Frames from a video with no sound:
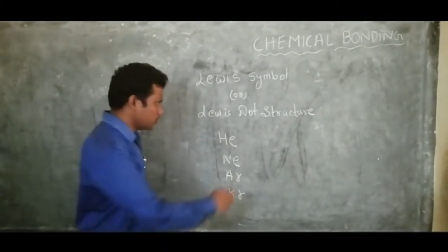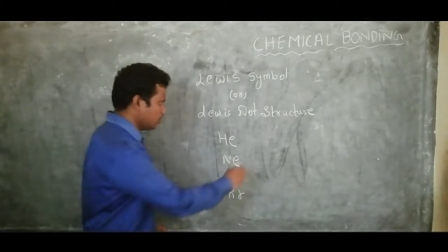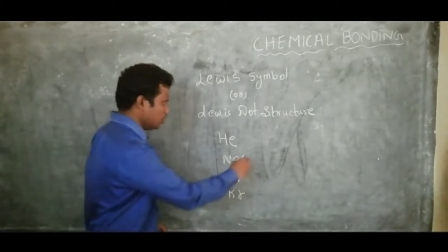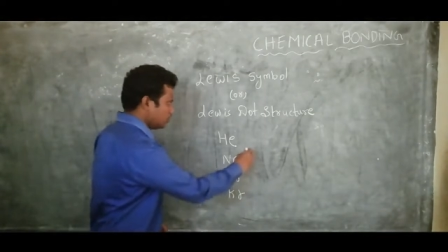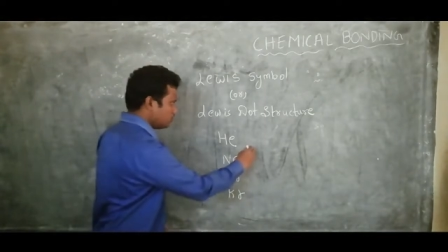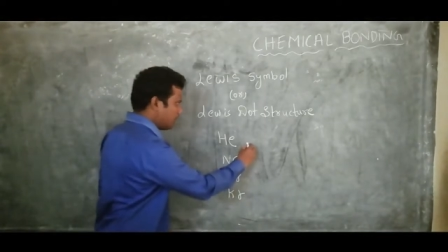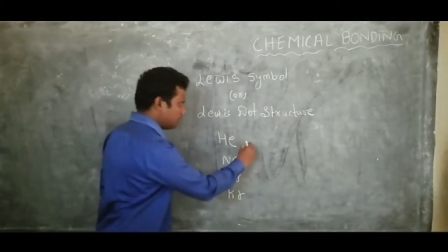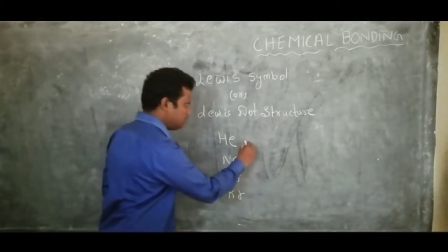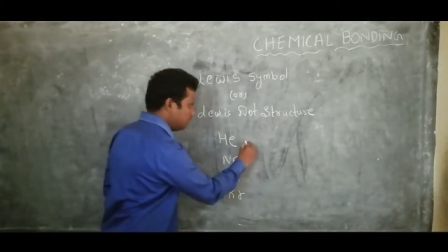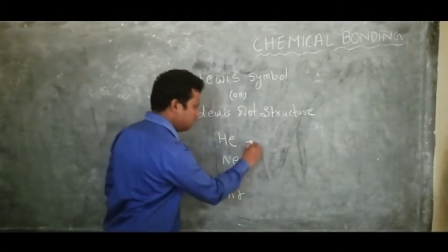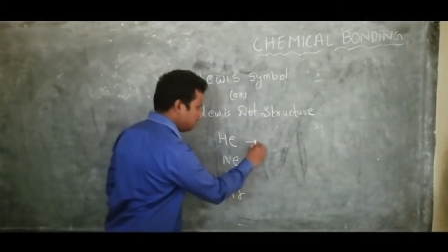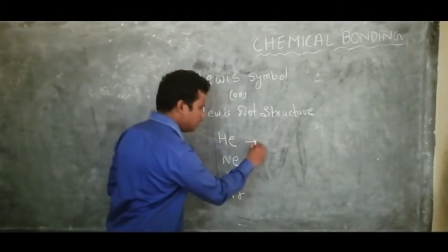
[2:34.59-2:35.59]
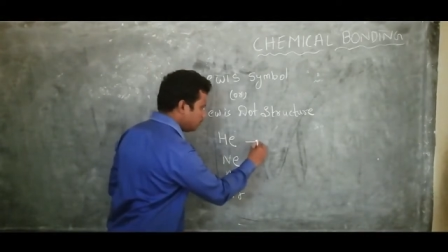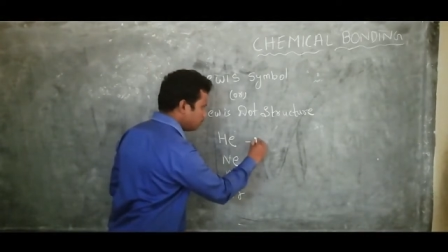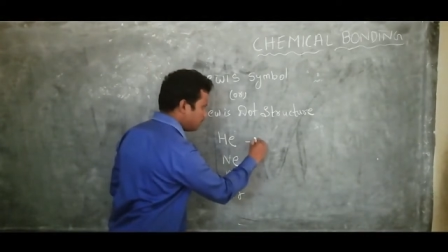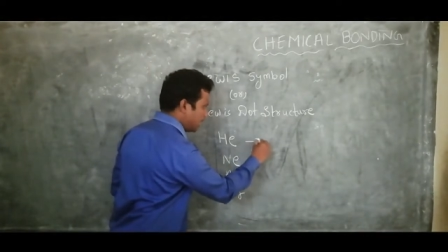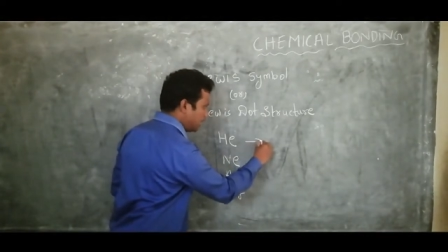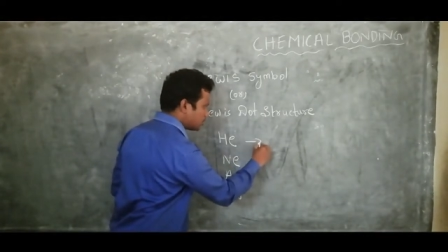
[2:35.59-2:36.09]
the helium
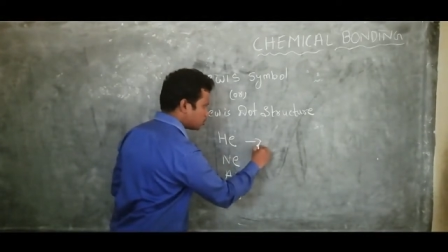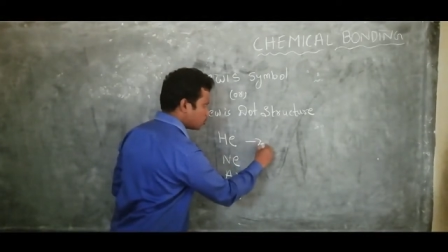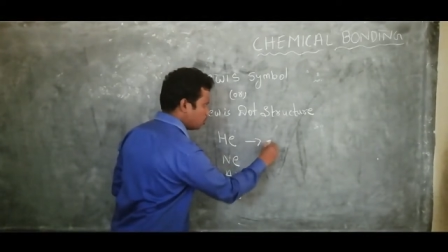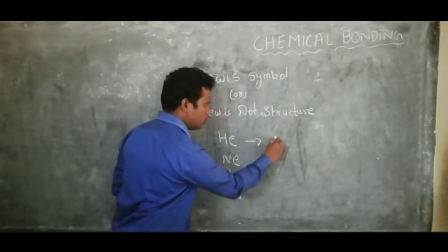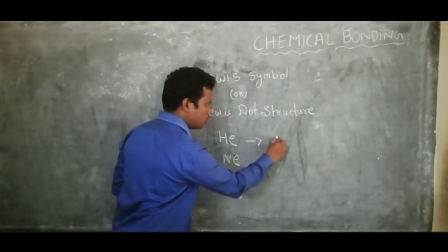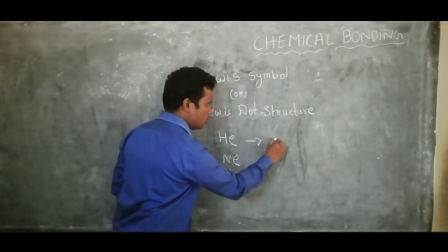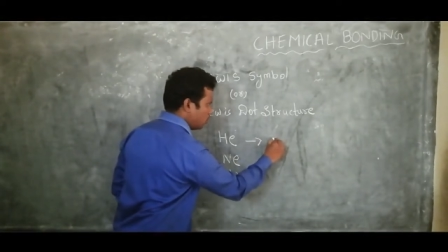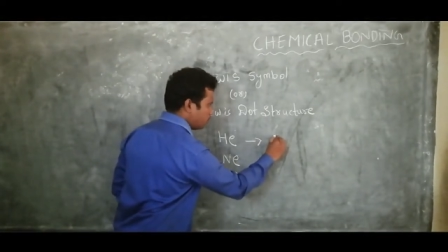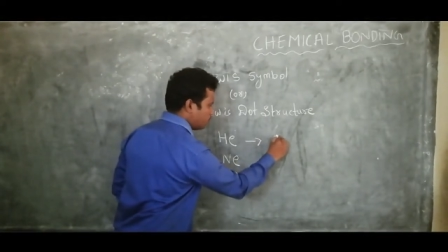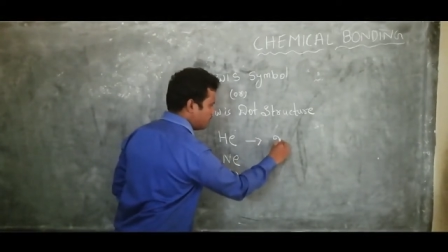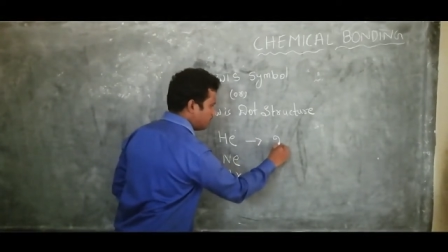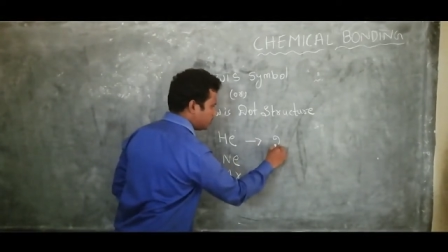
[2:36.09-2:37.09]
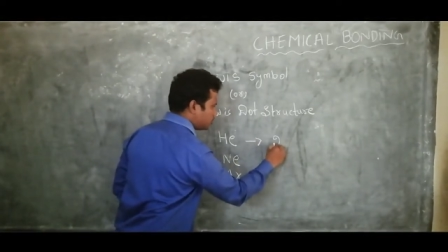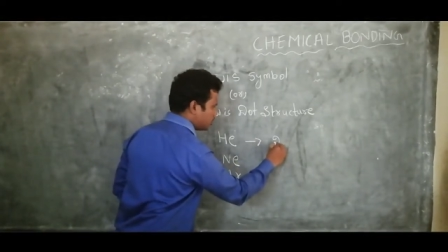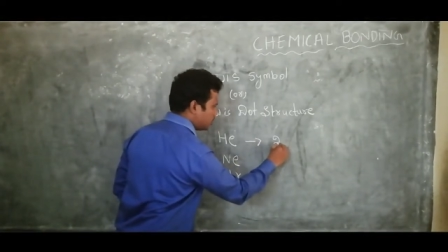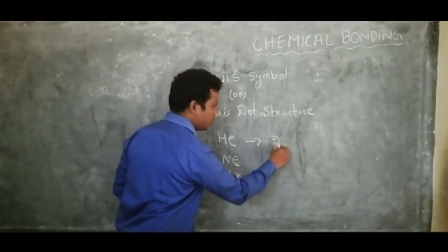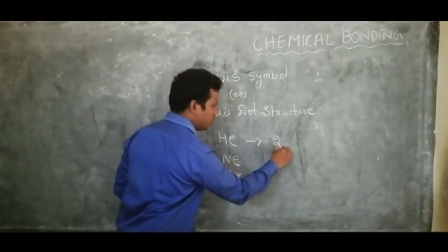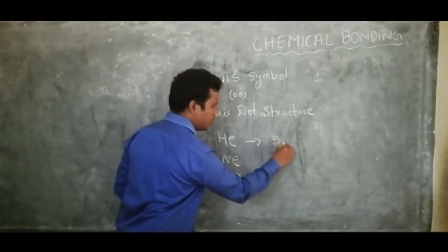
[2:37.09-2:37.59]
electronic configuration
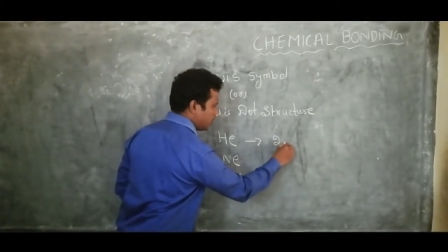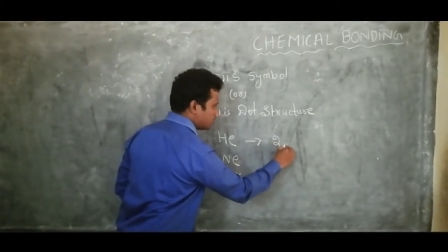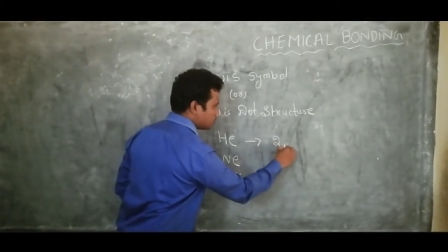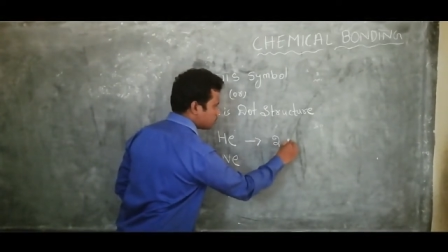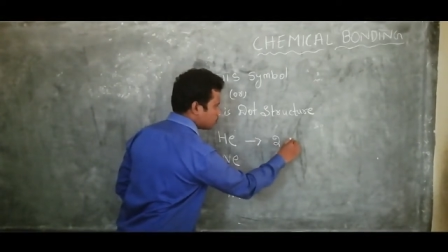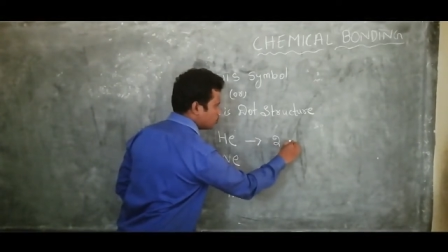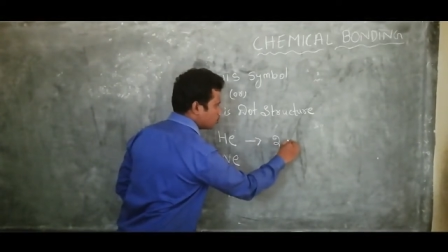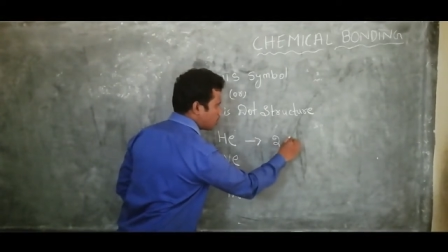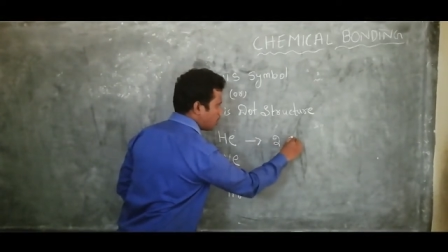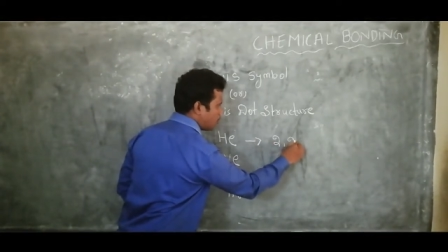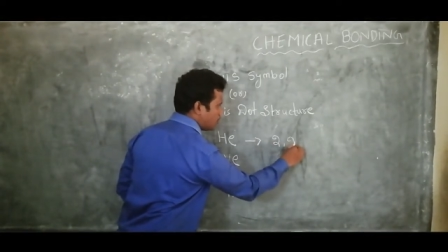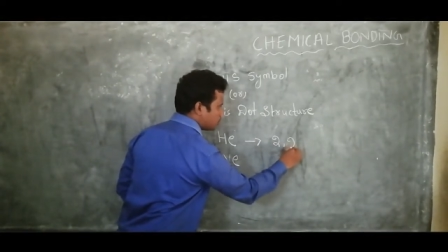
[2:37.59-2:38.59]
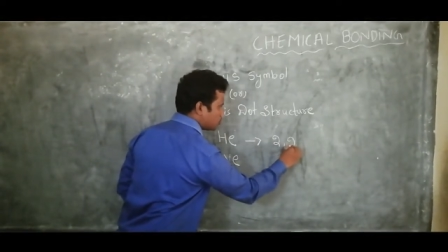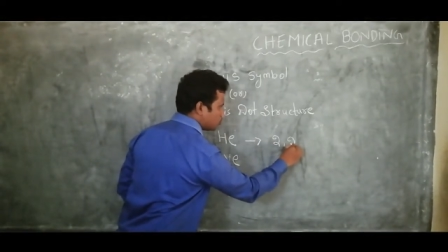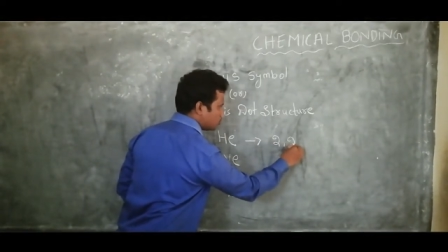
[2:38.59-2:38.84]
it's 2 comma 2